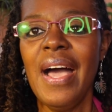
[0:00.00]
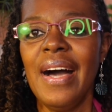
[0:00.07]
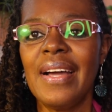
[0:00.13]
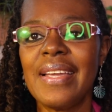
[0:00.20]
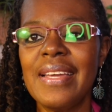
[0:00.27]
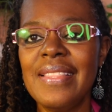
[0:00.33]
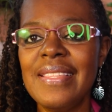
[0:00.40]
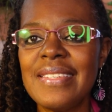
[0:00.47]

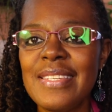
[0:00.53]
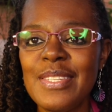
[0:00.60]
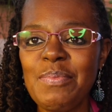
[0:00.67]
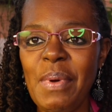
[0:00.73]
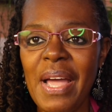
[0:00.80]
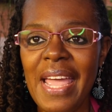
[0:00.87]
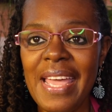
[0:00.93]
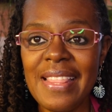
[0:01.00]
Again, this is
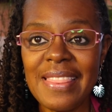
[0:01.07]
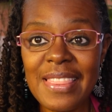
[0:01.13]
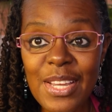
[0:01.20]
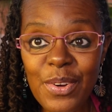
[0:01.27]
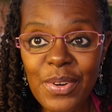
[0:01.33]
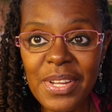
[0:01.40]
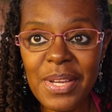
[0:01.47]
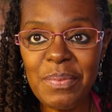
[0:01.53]
my
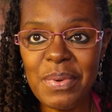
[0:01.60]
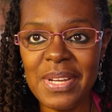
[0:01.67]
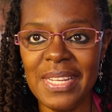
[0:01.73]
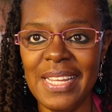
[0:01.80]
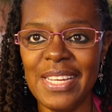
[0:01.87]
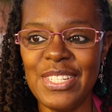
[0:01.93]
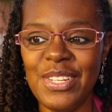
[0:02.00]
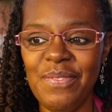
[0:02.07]
Anthurium
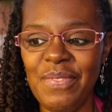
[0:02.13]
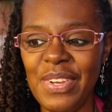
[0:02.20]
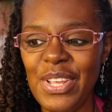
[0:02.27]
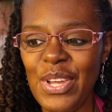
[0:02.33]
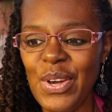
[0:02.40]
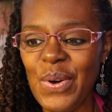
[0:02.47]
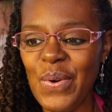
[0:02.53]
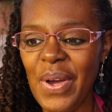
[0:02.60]
collection
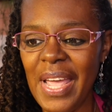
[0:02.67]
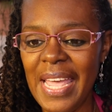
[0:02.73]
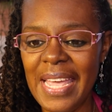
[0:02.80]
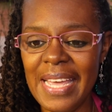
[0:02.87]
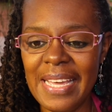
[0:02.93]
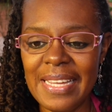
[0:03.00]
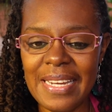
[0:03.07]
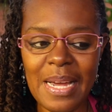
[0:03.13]
video,
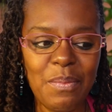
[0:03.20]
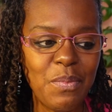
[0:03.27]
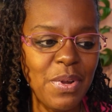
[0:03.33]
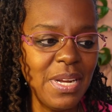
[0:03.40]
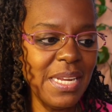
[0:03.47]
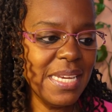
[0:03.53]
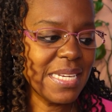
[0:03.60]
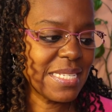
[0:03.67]
and I'm
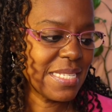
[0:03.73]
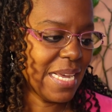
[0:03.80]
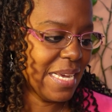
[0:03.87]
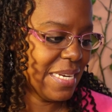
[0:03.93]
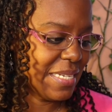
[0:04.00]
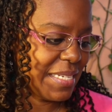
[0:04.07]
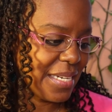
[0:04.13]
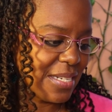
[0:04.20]
really
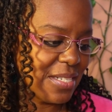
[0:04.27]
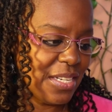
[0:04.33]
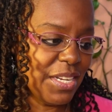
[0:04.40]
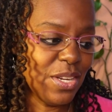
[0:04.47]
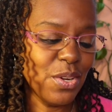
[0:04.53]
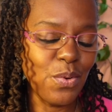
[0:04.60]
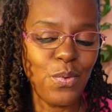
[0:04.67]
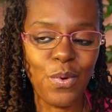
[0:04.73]
excited to
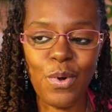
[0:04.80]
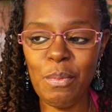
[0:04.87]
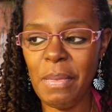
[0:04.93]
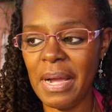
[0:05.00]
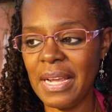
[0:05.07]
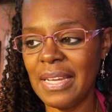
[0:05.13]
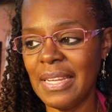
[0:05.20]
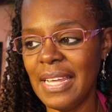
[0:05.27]
continue to grow
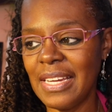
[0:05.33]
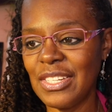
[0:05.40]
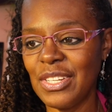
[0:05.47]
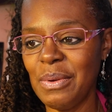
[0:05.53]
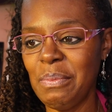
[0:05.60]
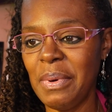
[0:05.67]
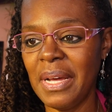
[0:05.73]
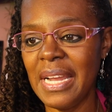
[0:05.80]
my
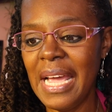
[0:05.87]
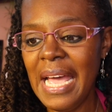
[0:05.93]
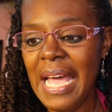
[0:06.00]
collection, but